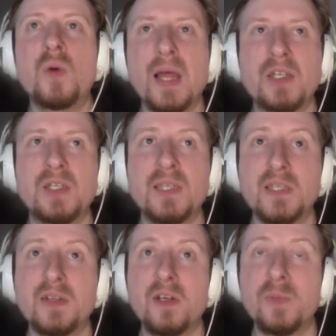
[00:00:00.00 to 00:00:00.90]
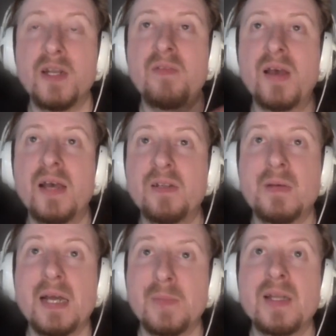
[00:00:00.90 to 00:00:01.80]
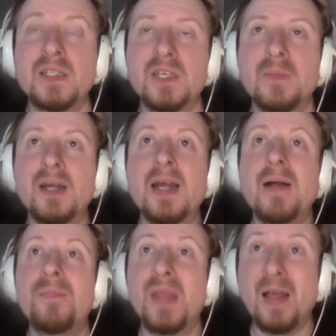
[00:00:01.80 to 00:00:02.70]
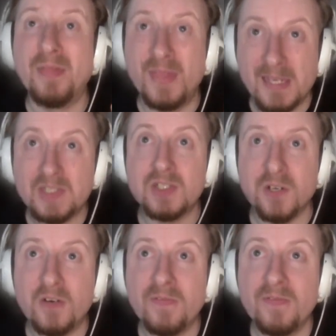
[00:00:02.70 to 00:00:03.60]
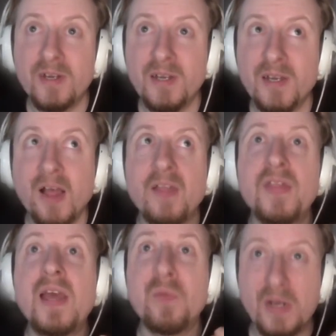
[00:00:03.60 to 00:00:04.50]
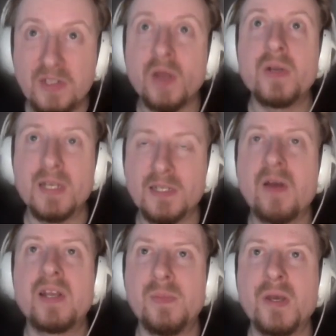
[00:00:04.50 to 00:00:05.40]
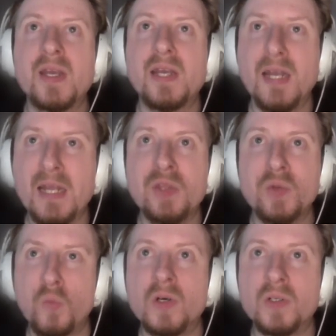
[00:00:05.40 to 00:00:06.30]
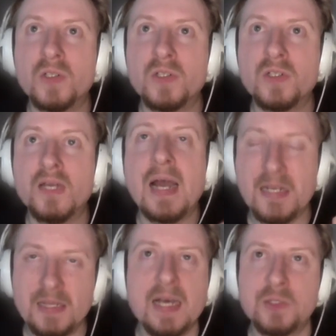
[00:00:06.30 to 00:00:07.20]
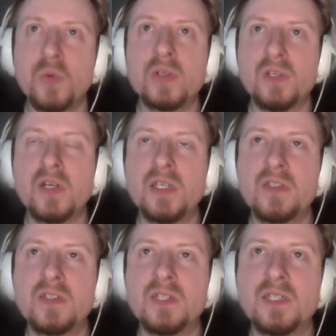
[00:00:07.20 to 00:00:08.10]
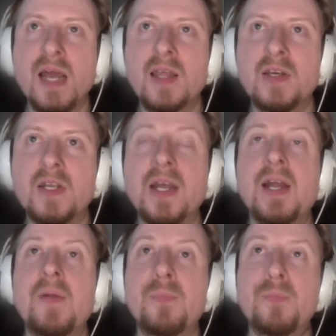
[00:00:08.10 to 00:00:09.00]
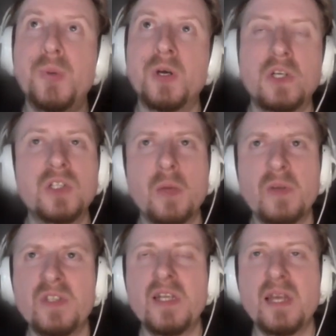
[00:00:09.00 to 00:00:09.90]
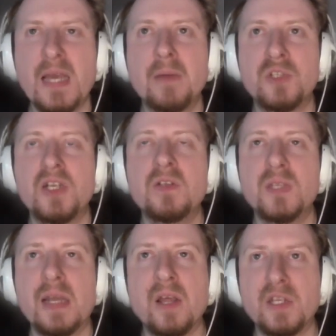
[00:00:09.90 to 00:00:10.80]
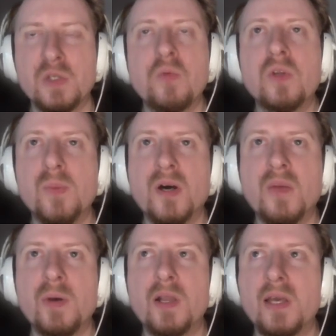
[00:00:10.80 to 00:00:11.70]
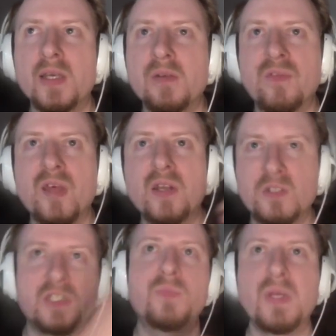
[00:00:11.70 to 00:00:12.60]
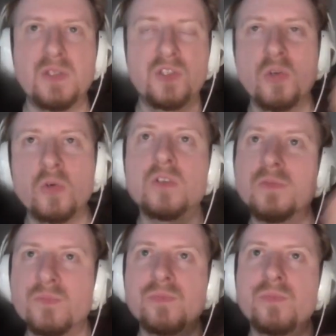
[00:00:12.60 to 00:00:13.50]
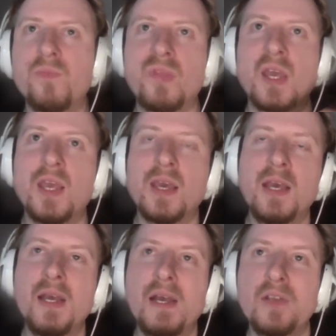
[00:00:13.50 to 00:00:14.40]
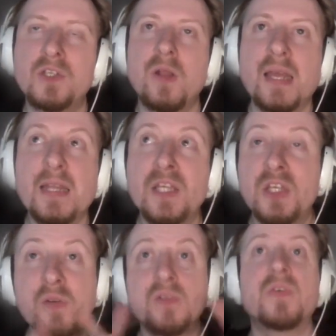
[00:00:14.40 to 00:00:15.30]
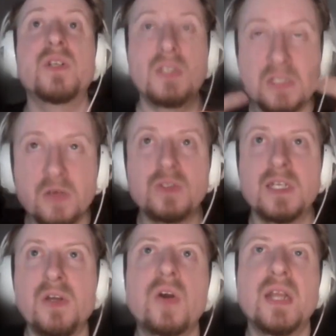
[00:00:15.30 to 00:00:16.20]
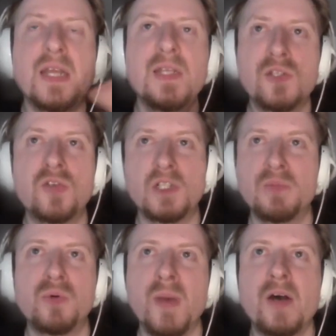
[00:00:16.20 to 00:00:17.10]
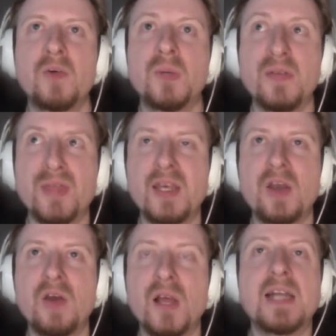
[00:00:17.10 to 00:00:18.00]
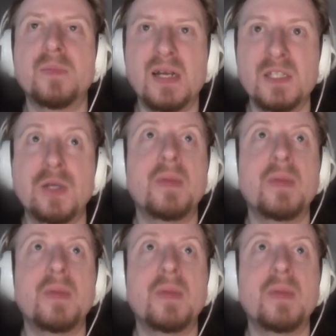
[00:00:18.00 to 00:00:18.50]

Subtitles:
go, well, actually, this guy's made of adamantium, and this stuff, there is only a tiny bit in the world, and that's what's on his skeleton. But, because, like, we've seen, like, Cap's shield get, like, torn apart by, like, Thanos' big sword thing. So, like, in the universe, it's obviously not an indestructible metal. But if they go, like, adamantium